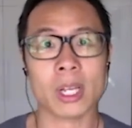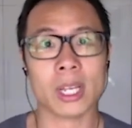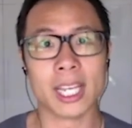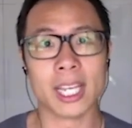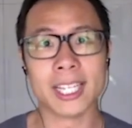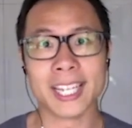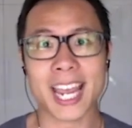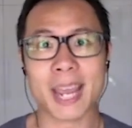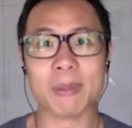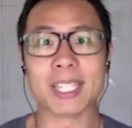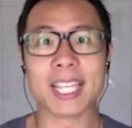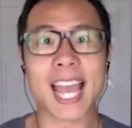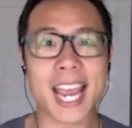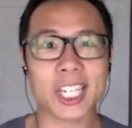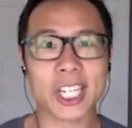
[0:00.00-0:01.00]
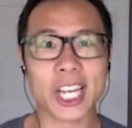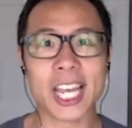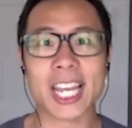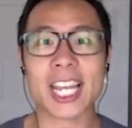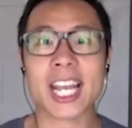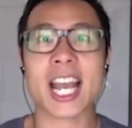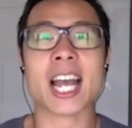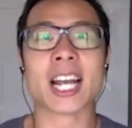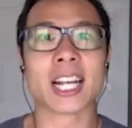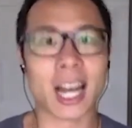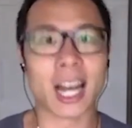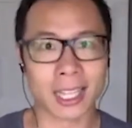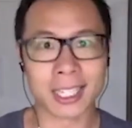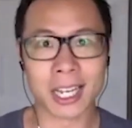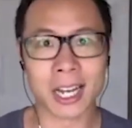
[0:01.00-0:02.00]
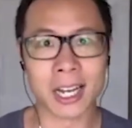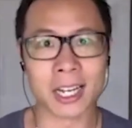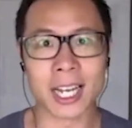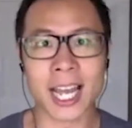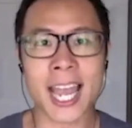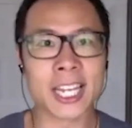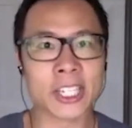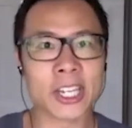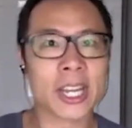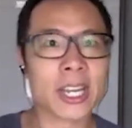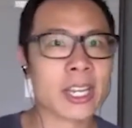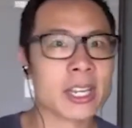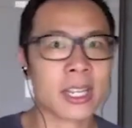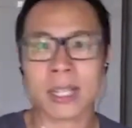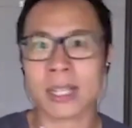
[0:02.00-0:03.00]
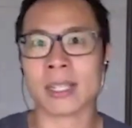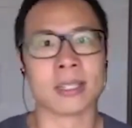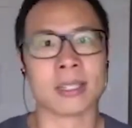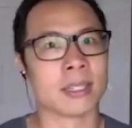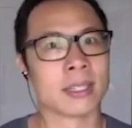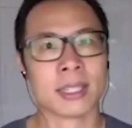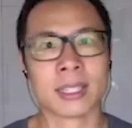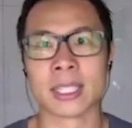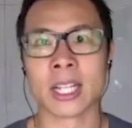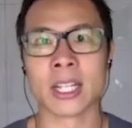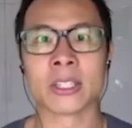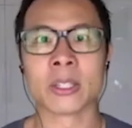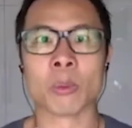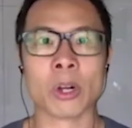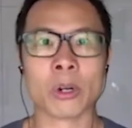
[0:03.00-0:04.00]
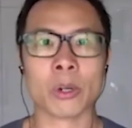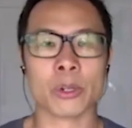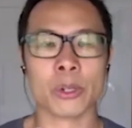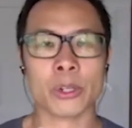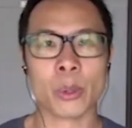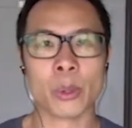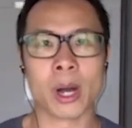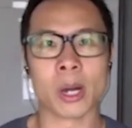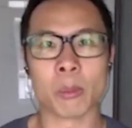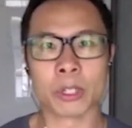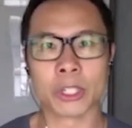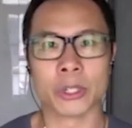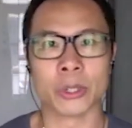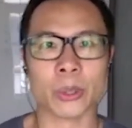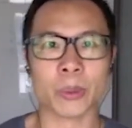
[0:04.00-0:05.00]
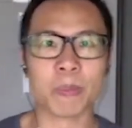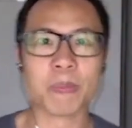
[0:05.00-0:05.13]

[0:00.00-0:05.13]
His name is AJ Kulatunga. AJ, tell us the world who you are, what you do.